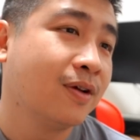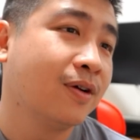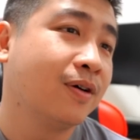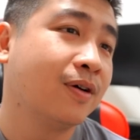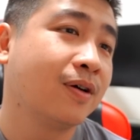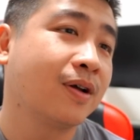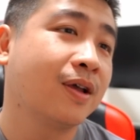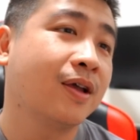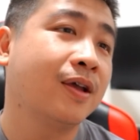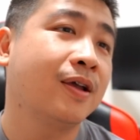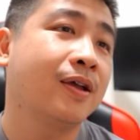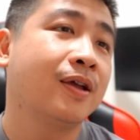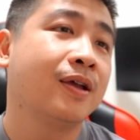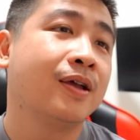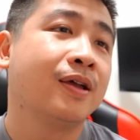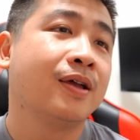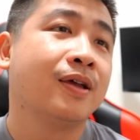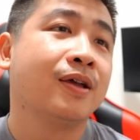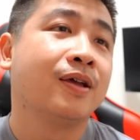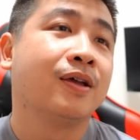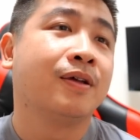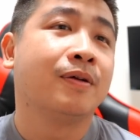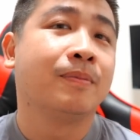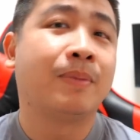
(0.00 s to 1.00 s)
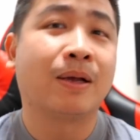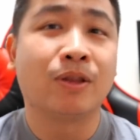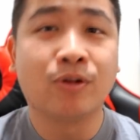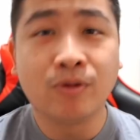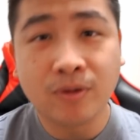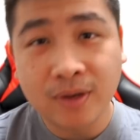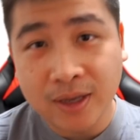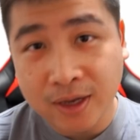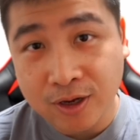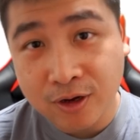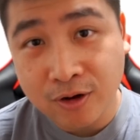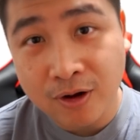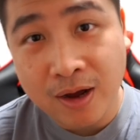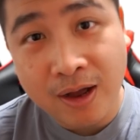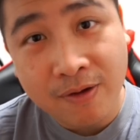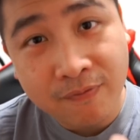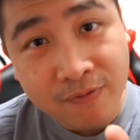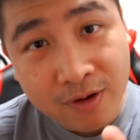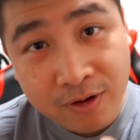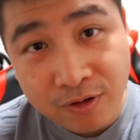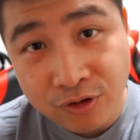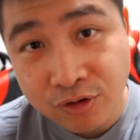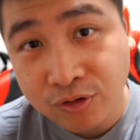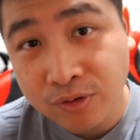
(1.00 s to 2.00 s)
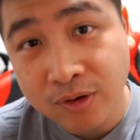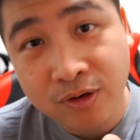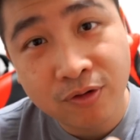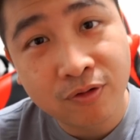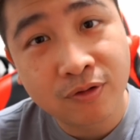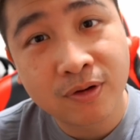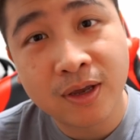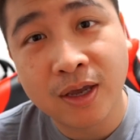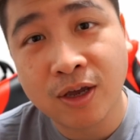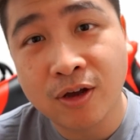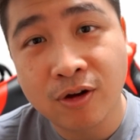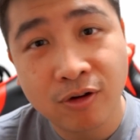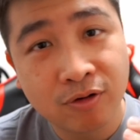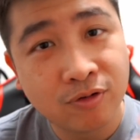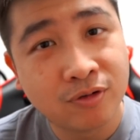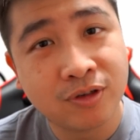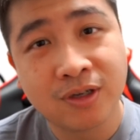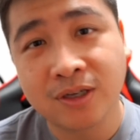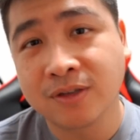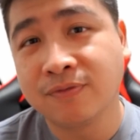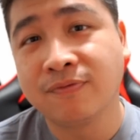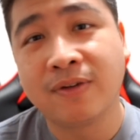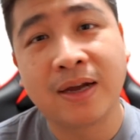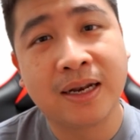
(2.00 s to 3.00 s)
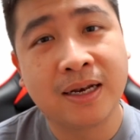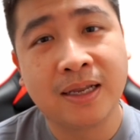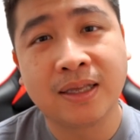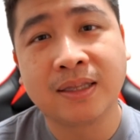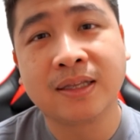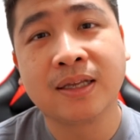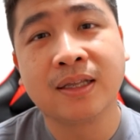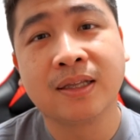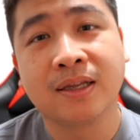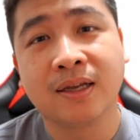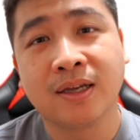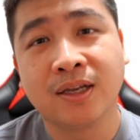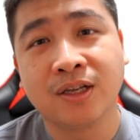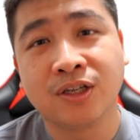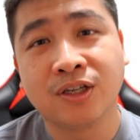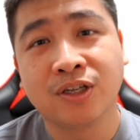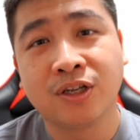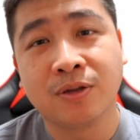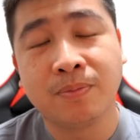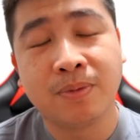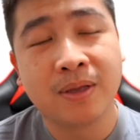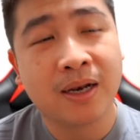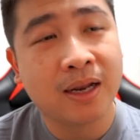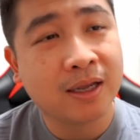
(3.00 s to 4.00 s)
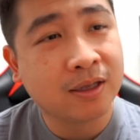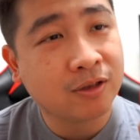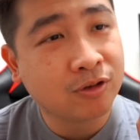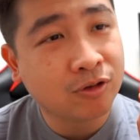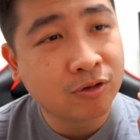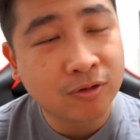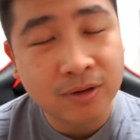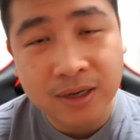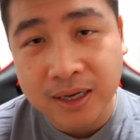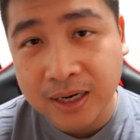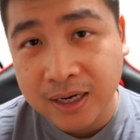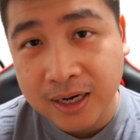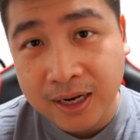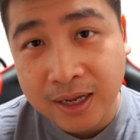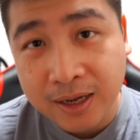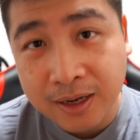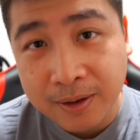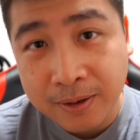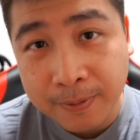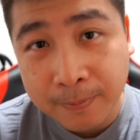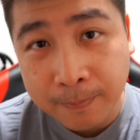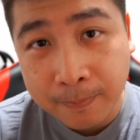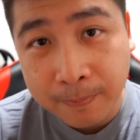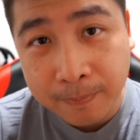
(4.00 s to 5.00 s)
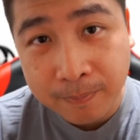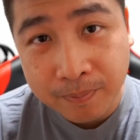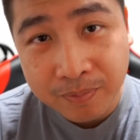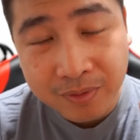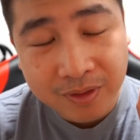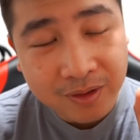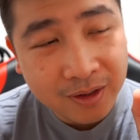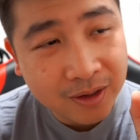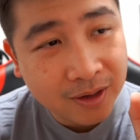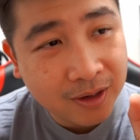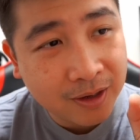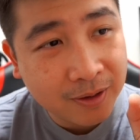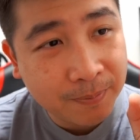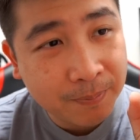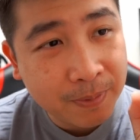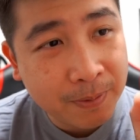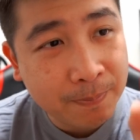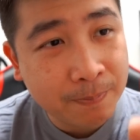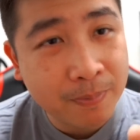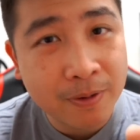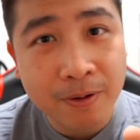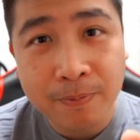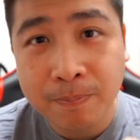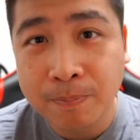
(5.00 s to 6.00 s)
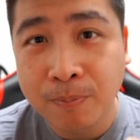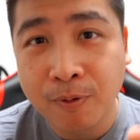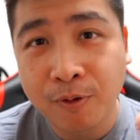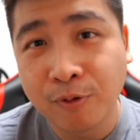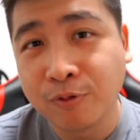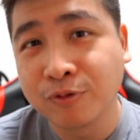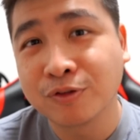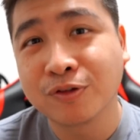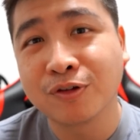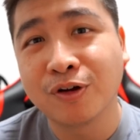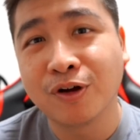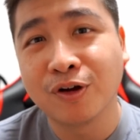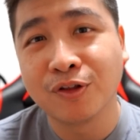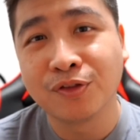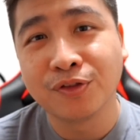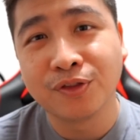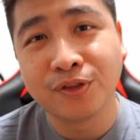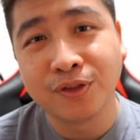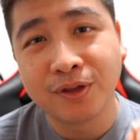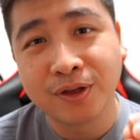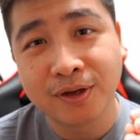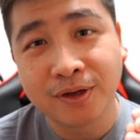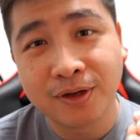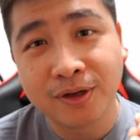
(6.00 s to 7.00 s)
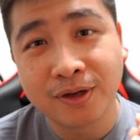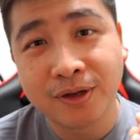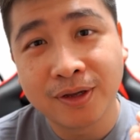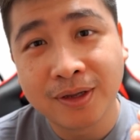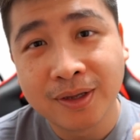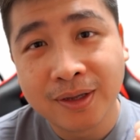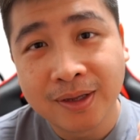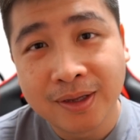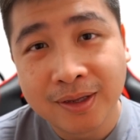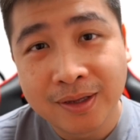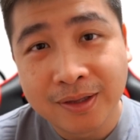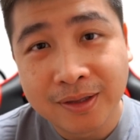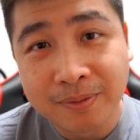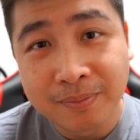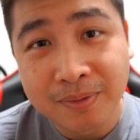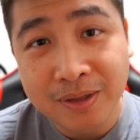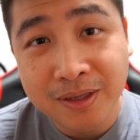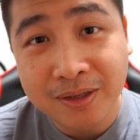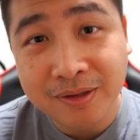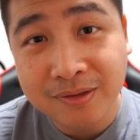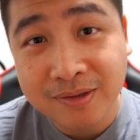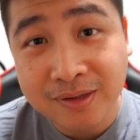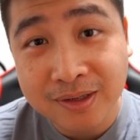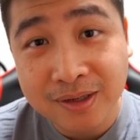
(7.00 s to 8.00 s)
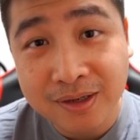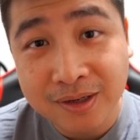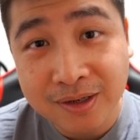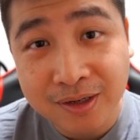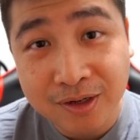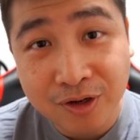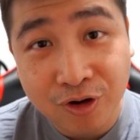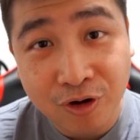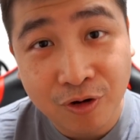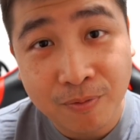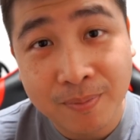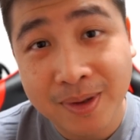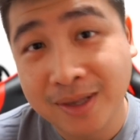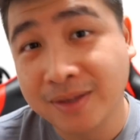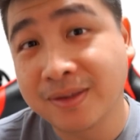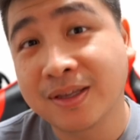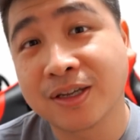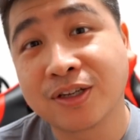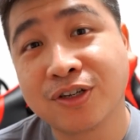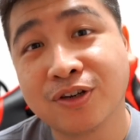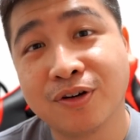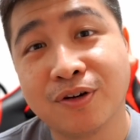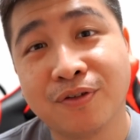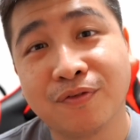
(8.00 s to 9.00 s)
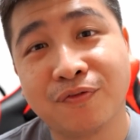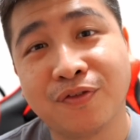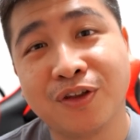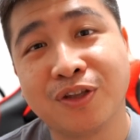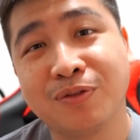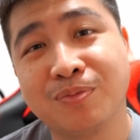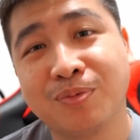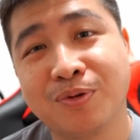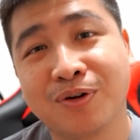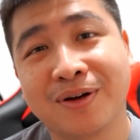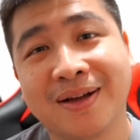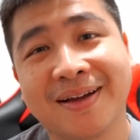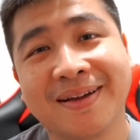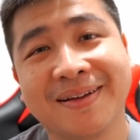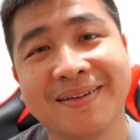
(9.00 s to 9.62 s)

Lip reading: Okay, but don't get caught. I'm very sure you get caught, you just violated the HDB. Like, you don't kena people post on the minister comment section on Facebook.